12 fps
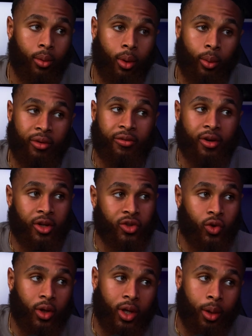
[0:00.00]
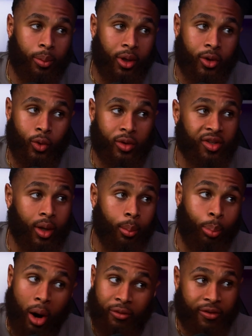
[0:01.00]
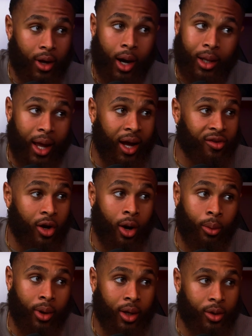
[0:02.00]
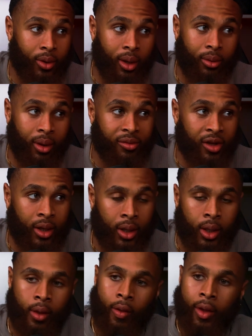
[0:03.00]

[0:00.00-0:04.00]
well, we finna join up and do it to the both of y'all ass our way. You get what I'm saying?